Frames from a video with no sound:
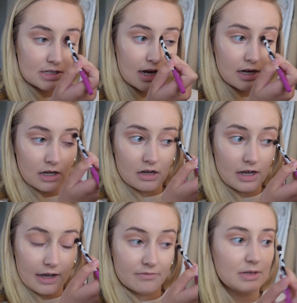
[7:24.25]
kind of
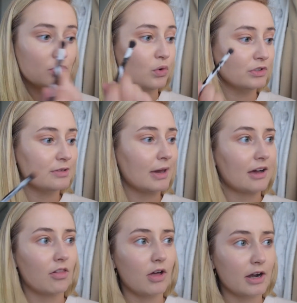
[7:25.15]
have been holding
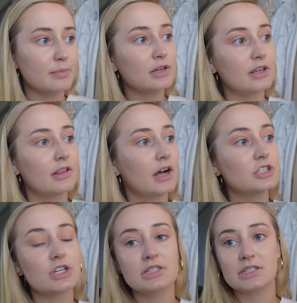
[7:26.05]
back a lot of beauty
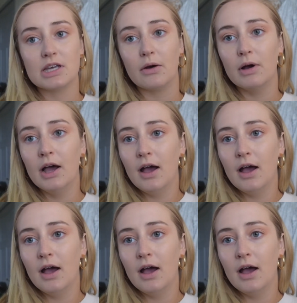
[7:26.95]
launches, so